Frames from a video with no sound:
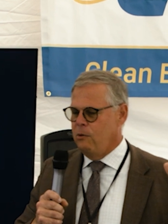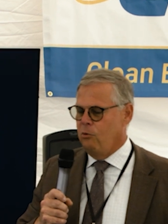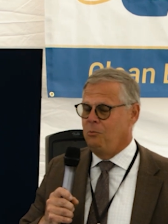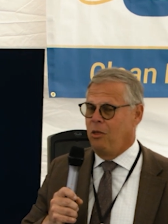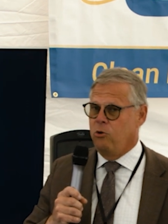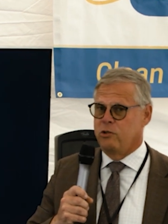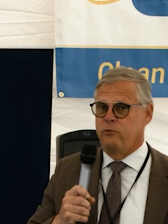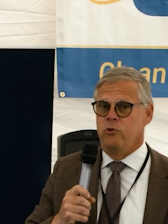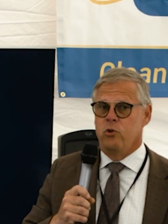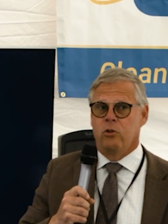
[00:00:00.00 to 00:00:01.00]
of people, mothers
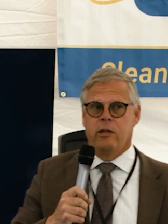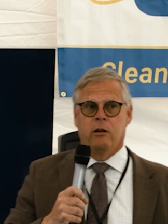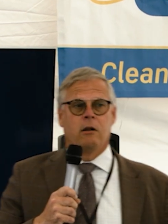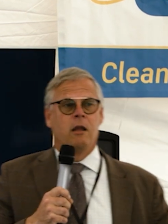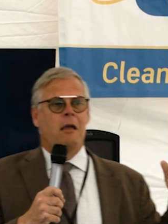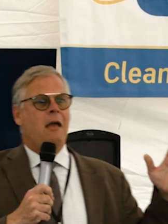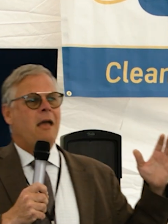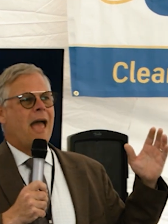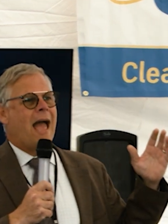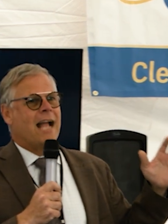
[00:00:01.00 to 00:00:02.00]
from nuclear,
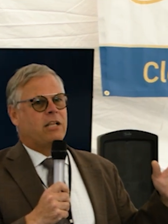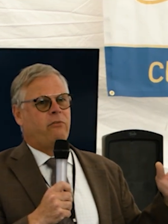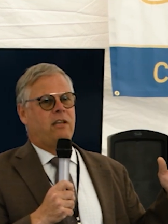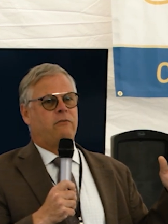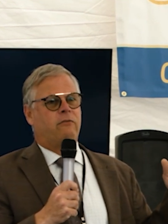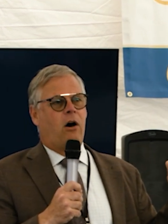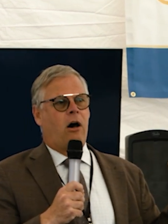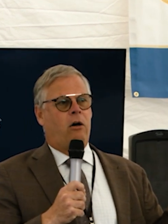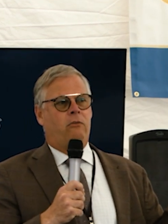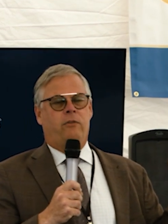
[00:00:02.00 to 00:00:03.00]
actively
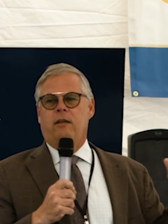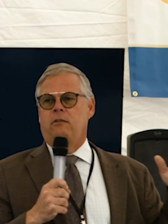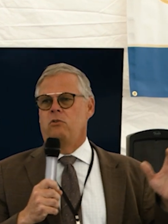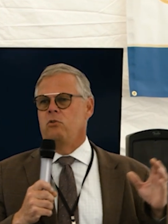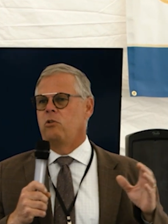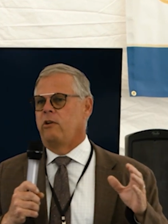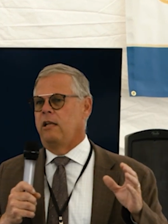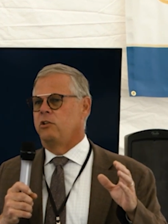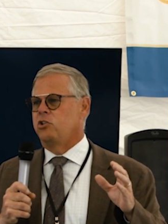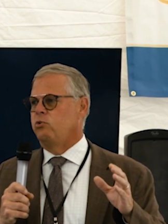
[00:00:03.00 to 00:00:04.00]
involved in the nuclear
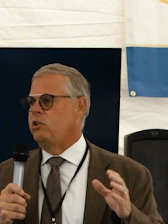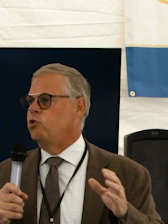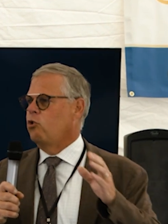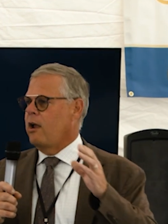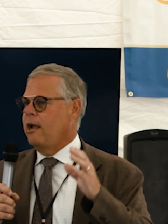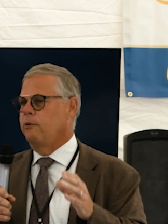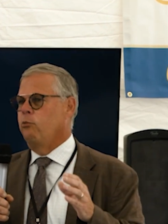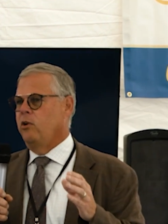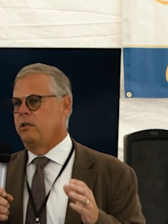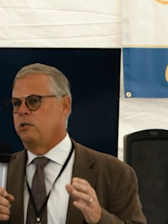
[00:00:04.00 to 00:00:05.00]
industry trying to
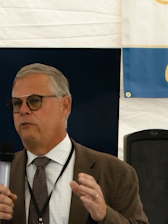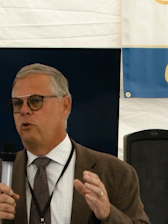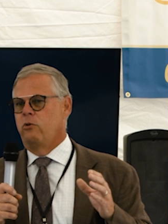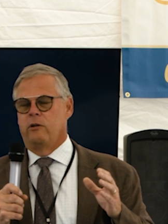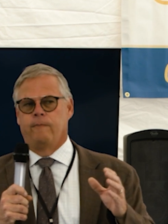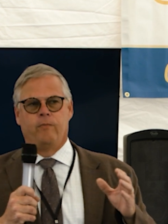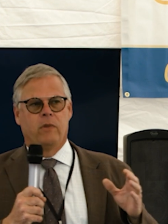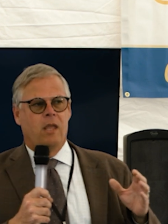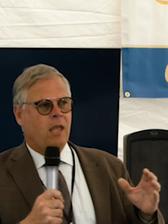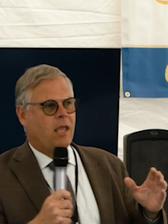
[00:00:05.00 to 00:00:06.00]
bring this forward.
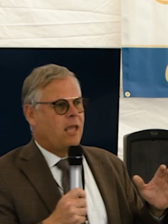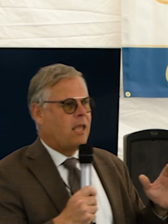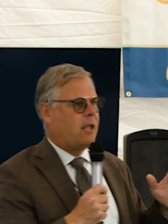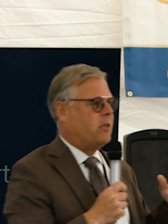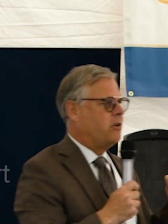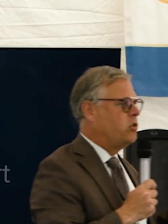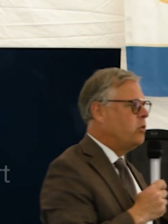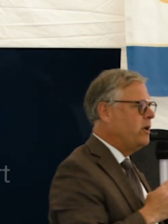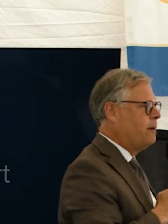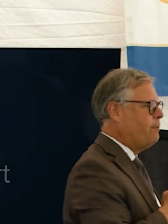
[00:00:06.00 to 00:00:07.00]
And they're
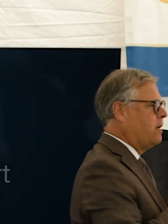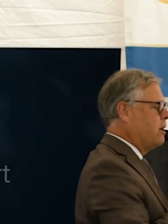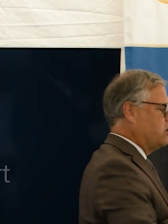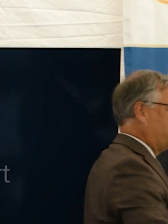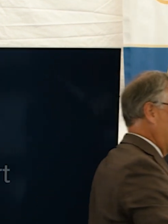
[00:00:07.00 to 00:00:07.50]
doing it because of a